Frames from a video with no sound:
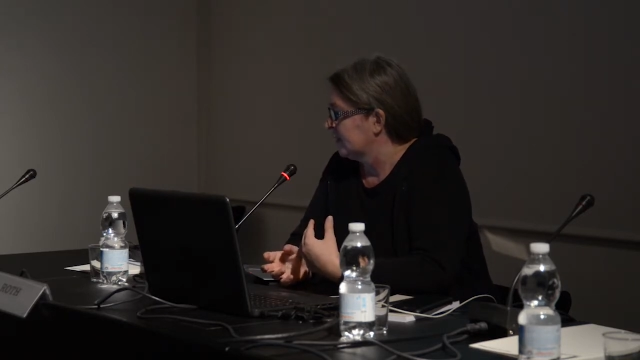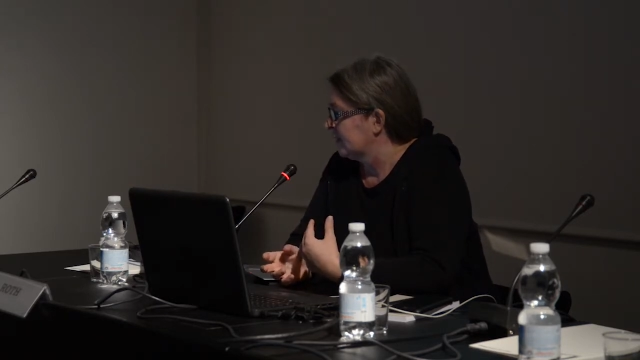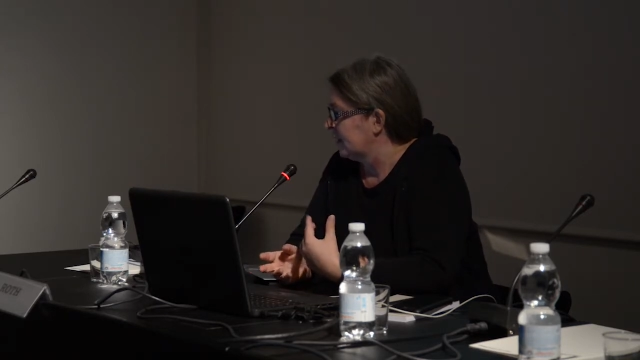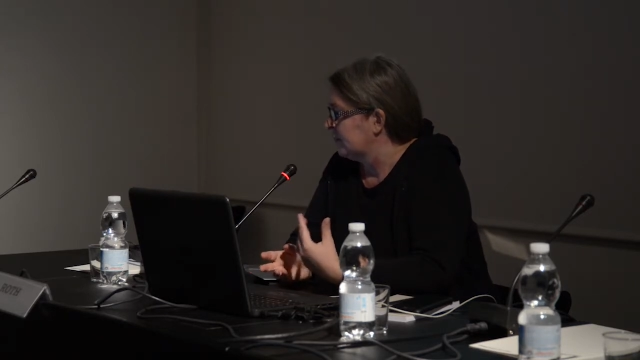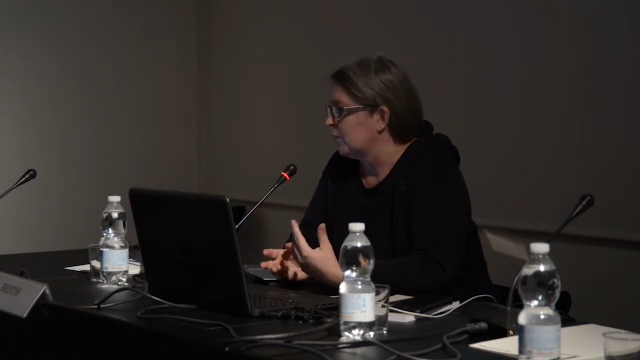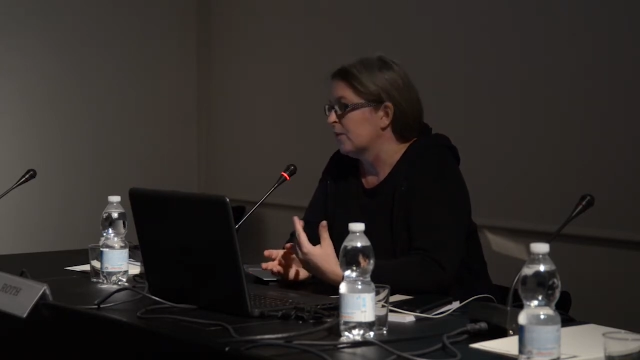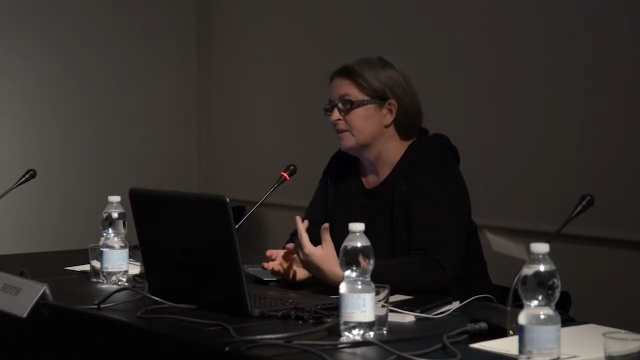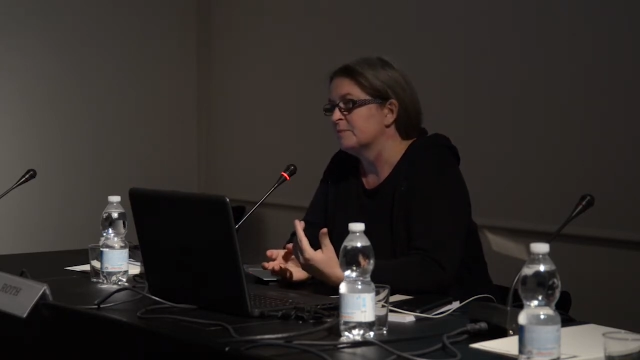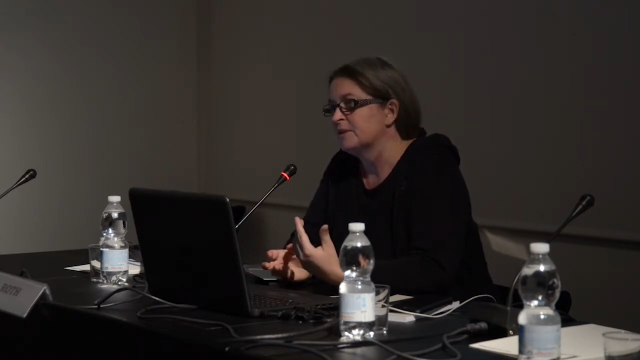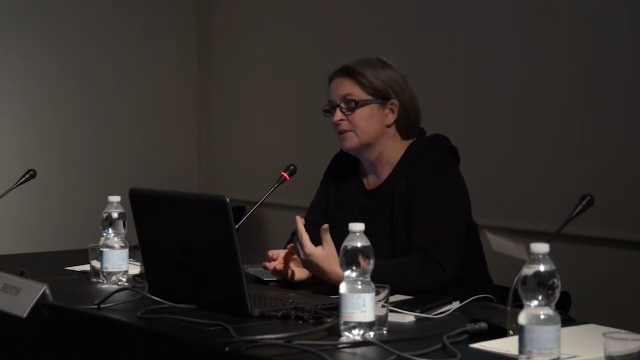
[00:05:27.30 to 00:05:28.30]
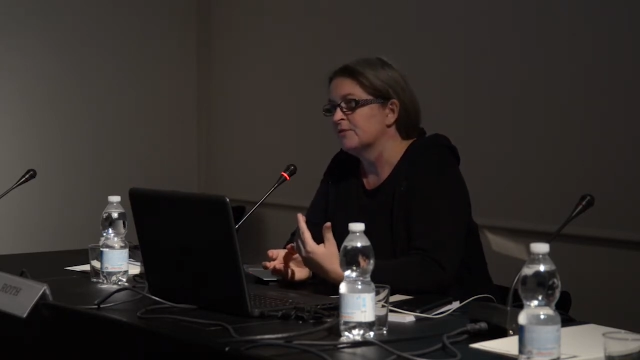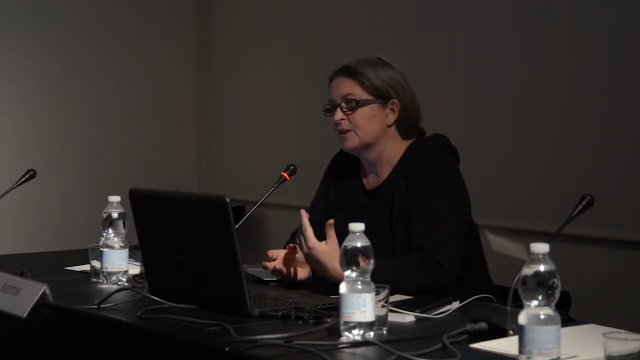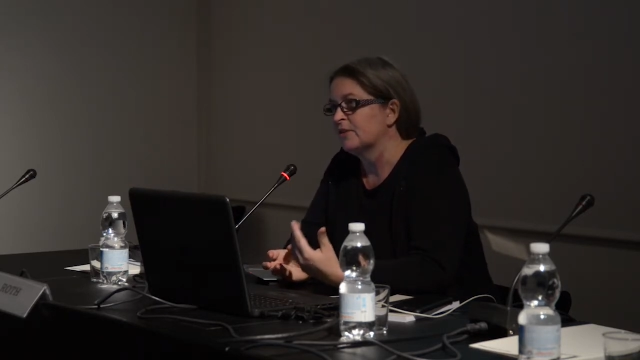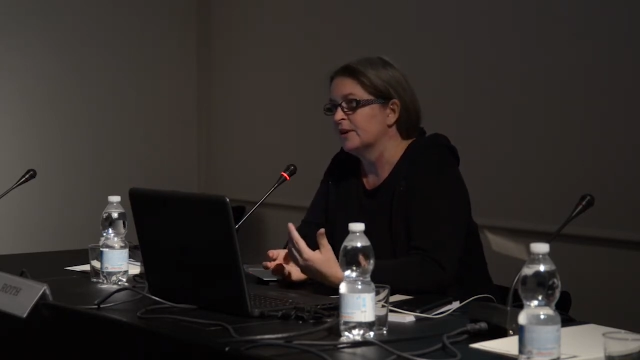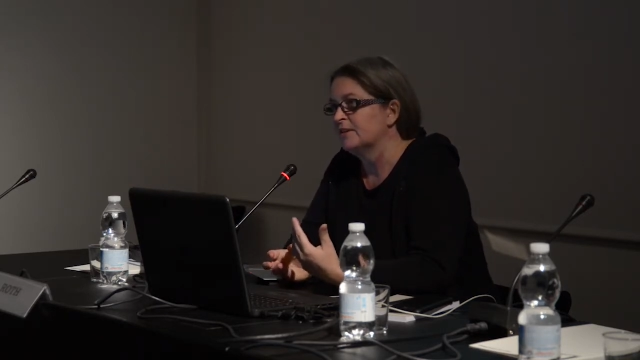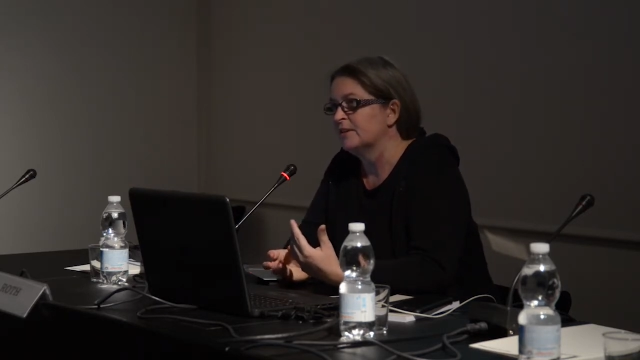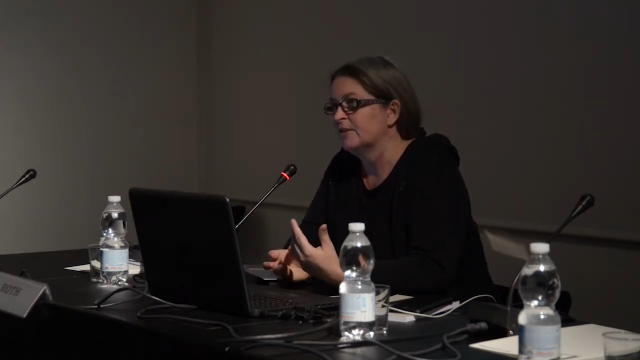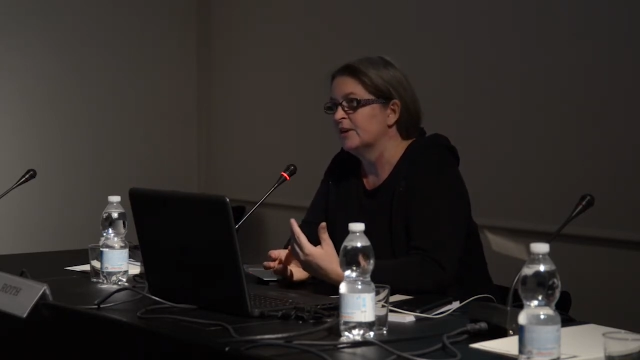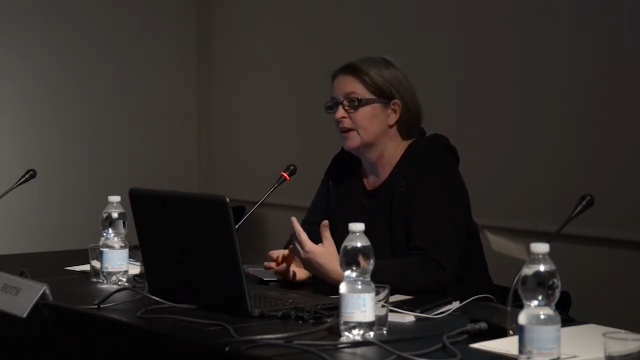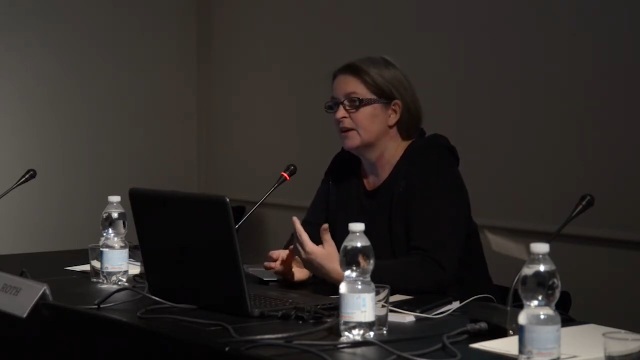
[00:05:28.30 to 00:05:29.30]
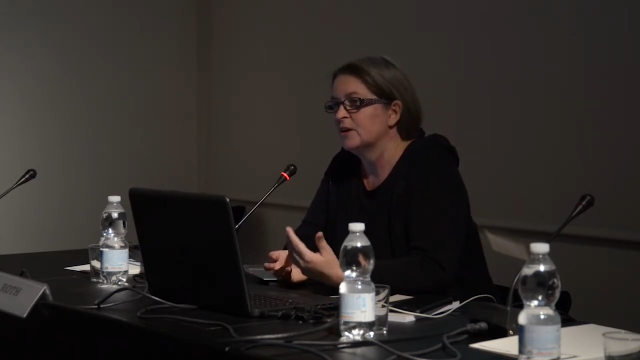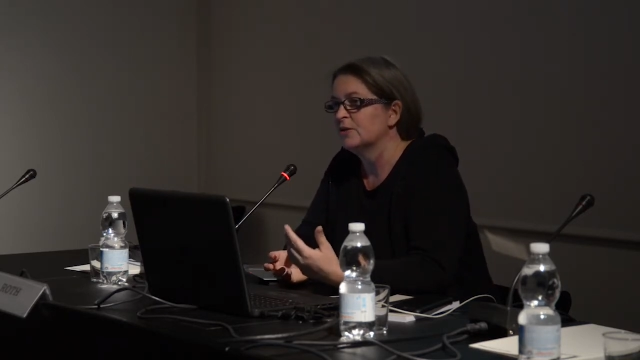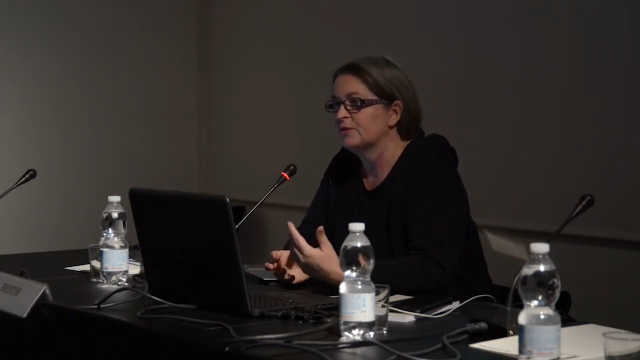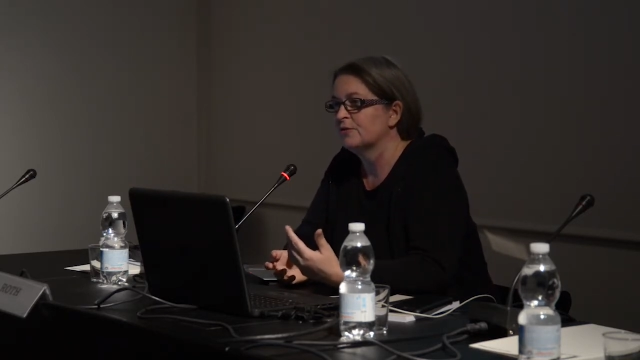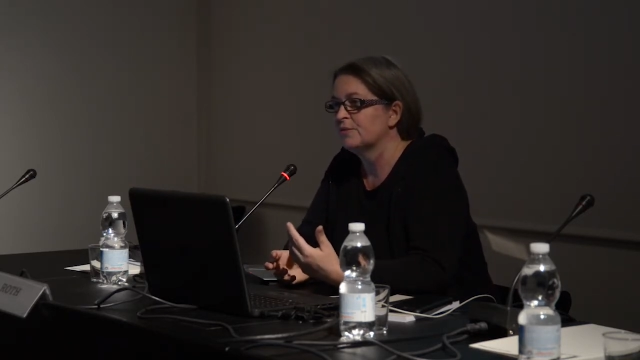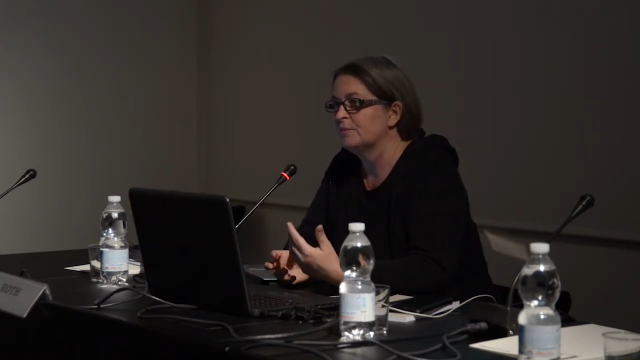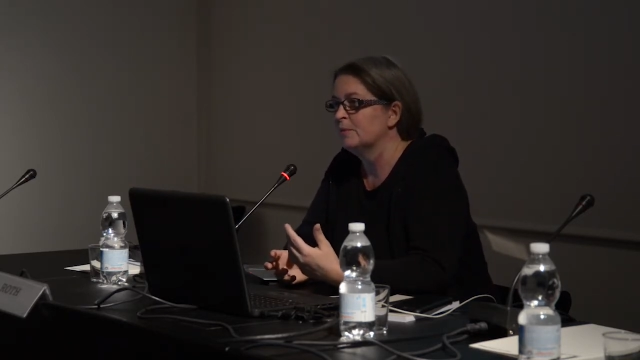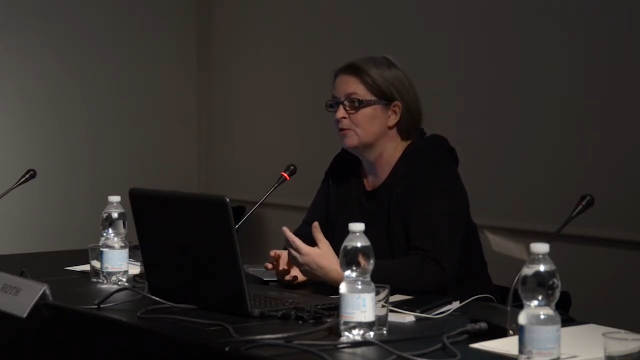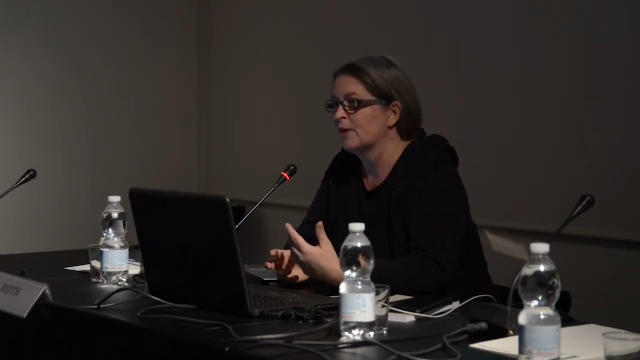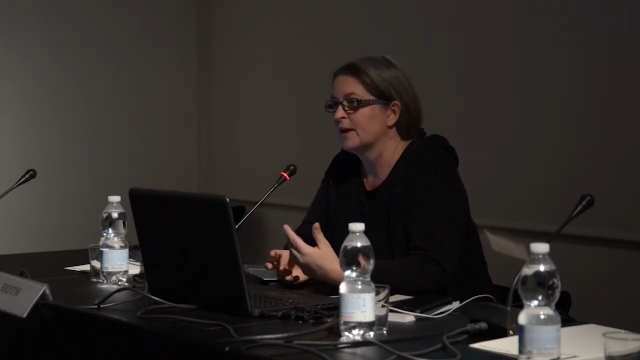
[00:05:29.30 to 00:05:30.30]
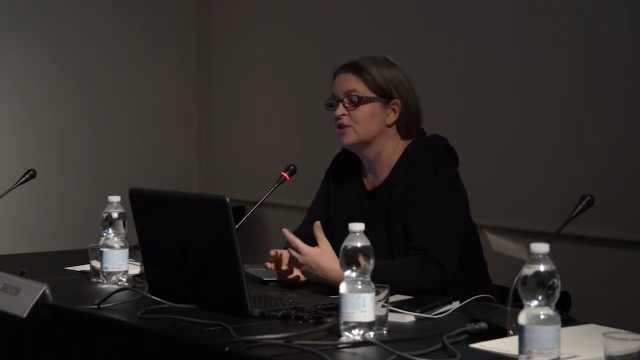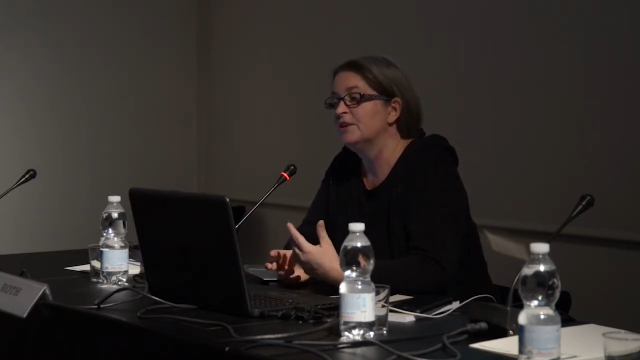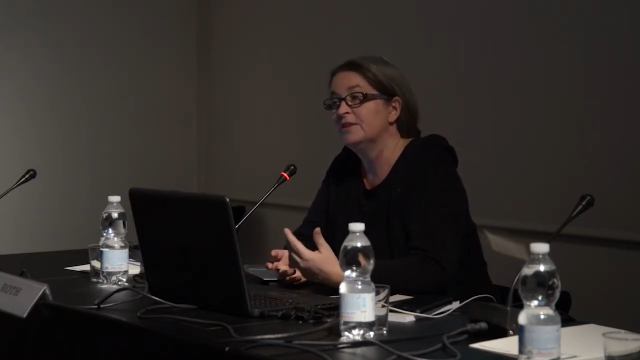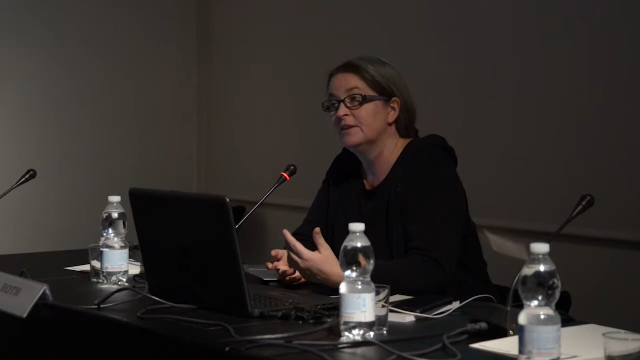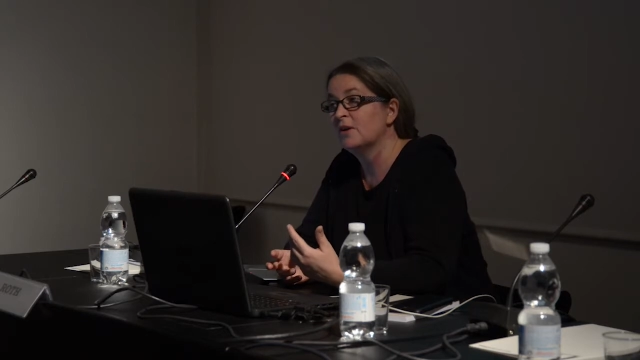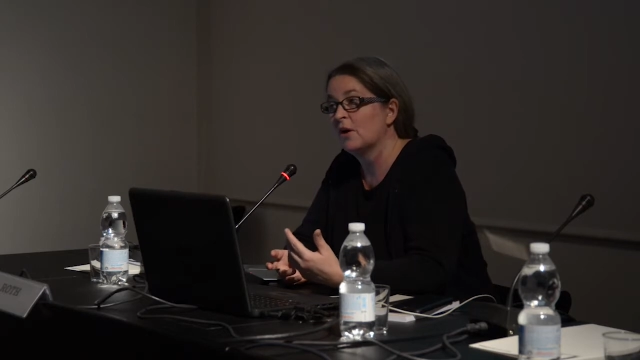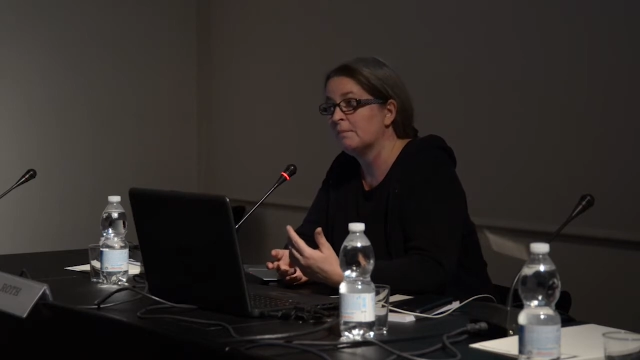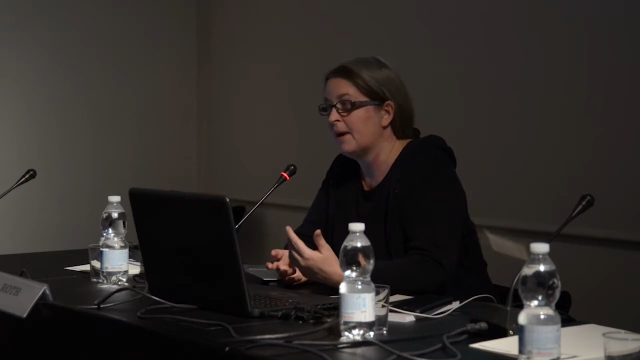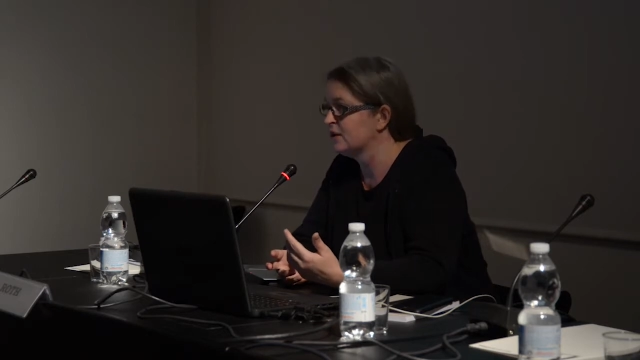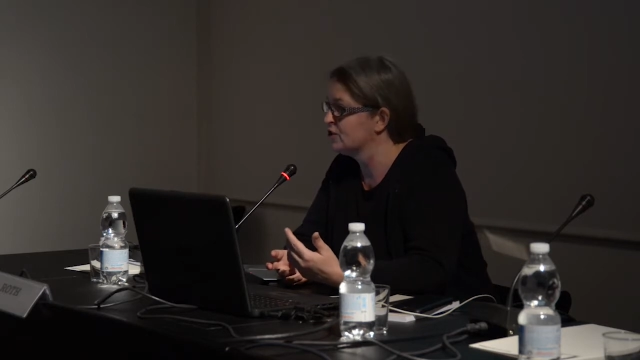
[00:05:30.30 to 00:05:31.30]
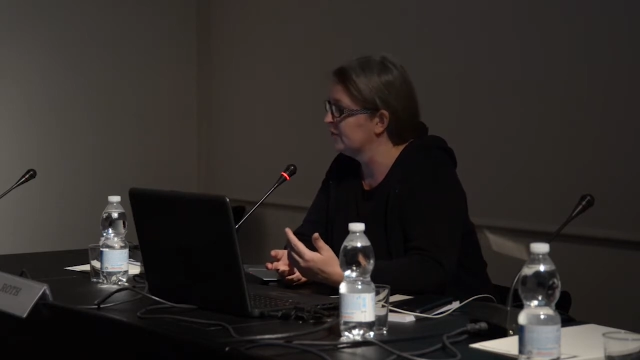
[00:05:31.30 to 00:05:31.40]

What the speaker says: came up with specific criteria and looked for the people who actually did not match